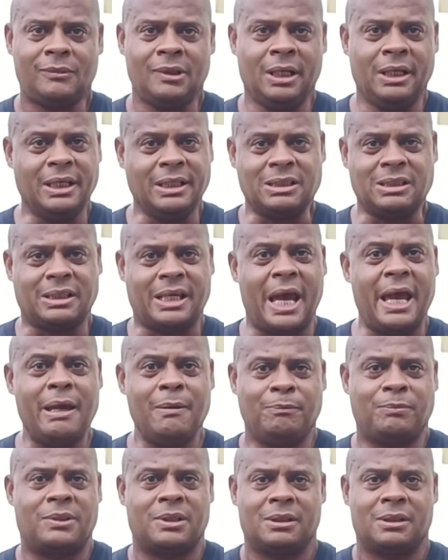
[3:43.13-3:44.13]
and
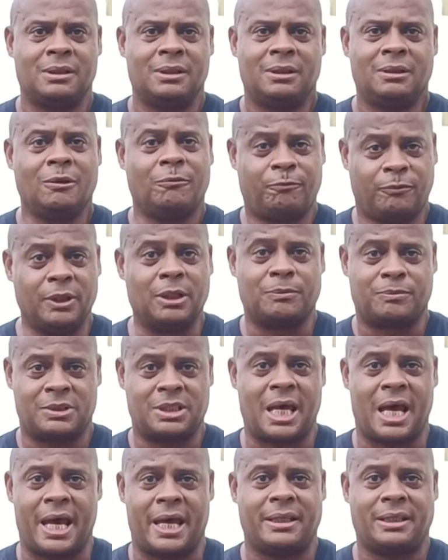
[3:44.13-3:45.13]
escaped the flip
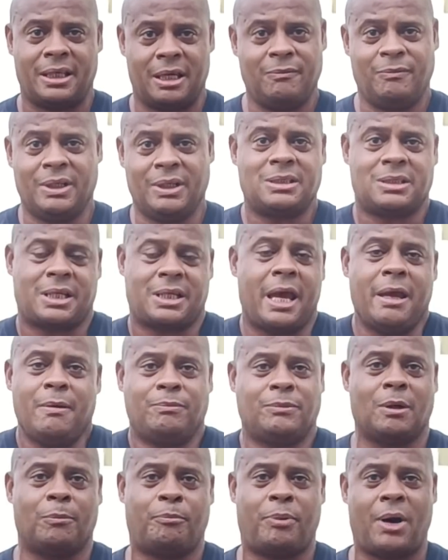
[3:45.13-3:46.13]
side. They've
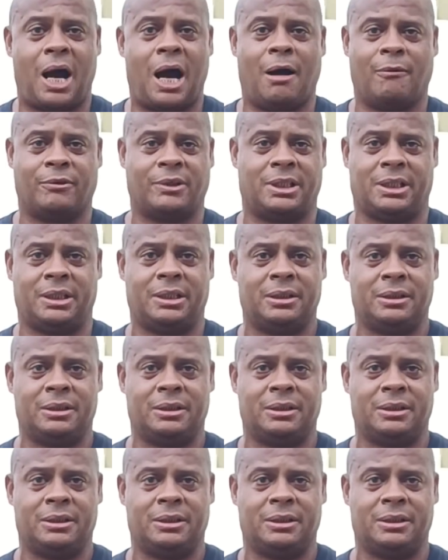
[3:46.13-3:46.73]
escaped the poverty.